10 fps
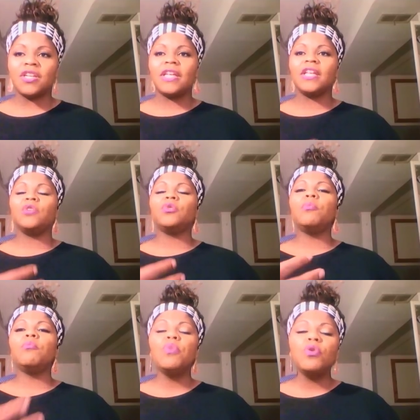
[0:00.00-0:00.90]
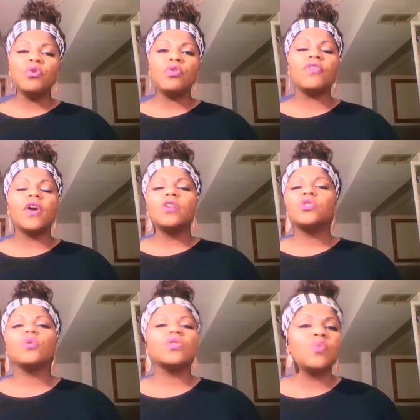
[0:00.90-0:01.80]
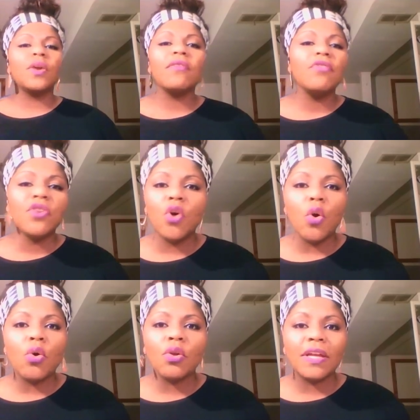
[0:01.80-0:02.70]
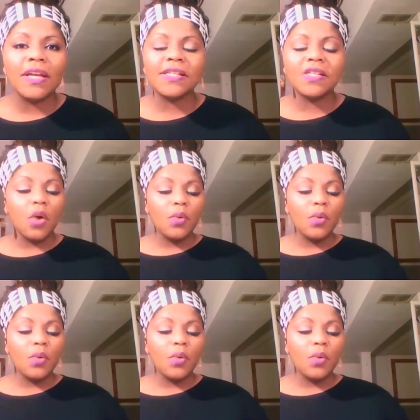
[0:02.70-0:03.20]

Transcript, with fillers: getting you to move towards whatever the goal is,